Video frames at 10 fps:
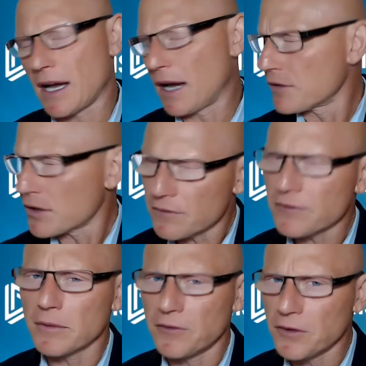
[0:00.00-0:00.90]
I've heard
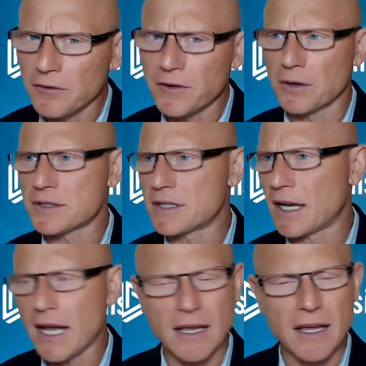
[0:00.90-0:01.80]
from a few folks that,
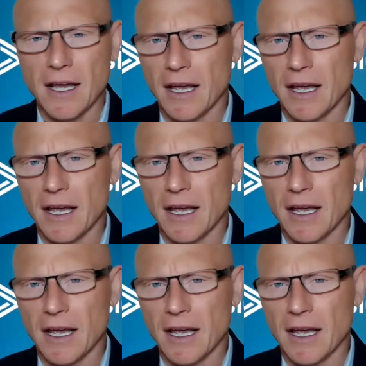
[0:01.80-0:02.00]
hey,